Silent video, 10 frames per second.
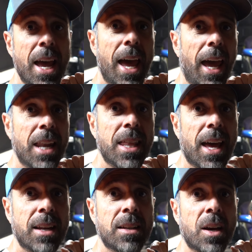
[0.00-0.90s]
And
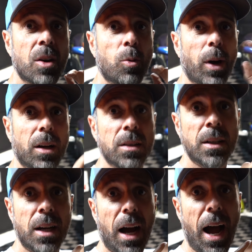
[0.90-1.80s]
then,
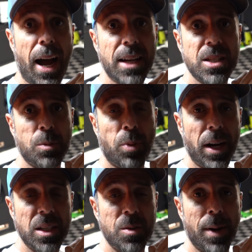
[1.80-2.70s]
well, I
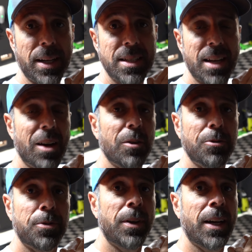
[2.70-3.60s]
surprised
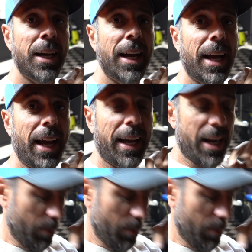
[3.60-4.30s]
myself and I